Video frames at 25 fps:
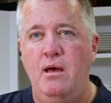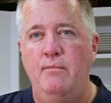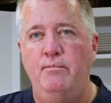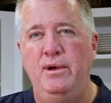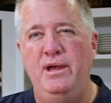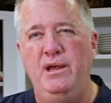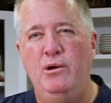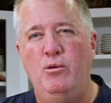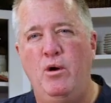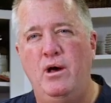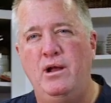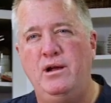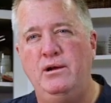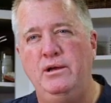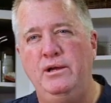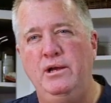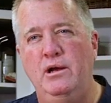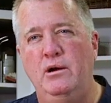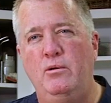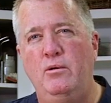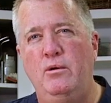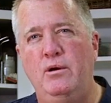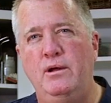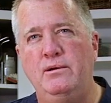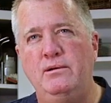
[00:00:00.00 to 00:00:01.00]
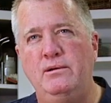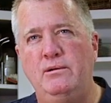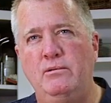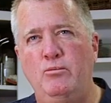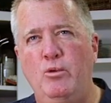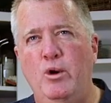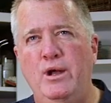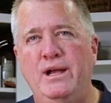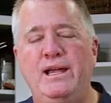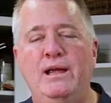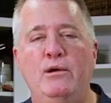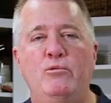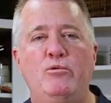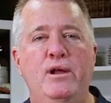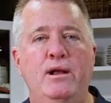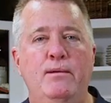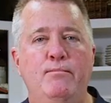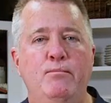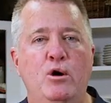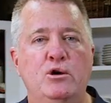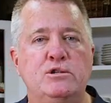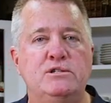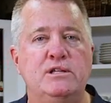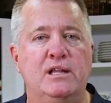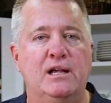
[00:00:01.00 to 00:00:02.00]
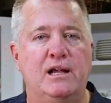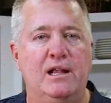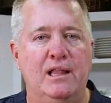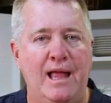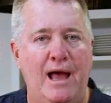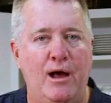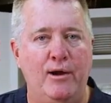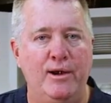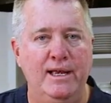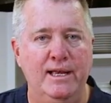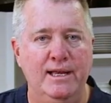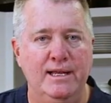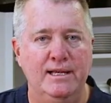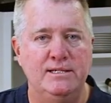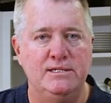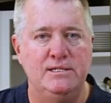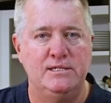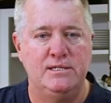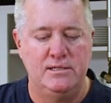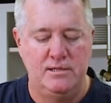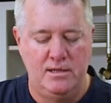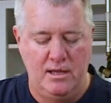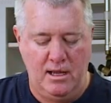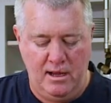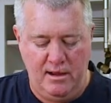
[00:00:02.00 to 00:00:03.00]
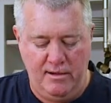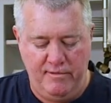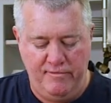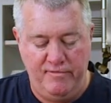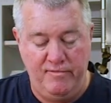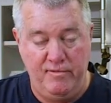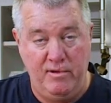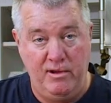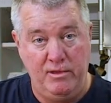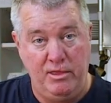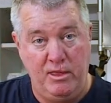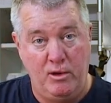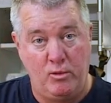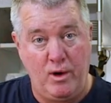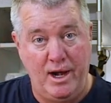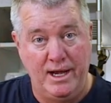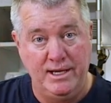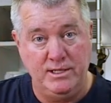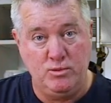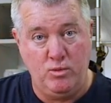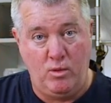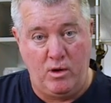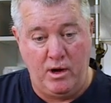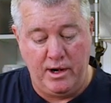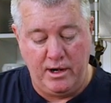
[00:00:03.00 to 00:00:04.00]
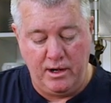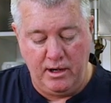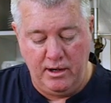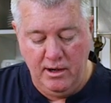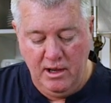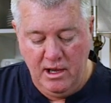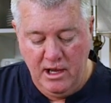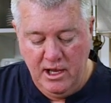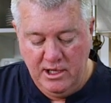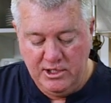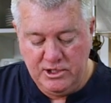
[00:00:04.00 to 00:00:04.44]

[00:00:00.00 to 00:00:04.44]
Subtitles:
but you want to get rid of most of the cloudiness of the rice water.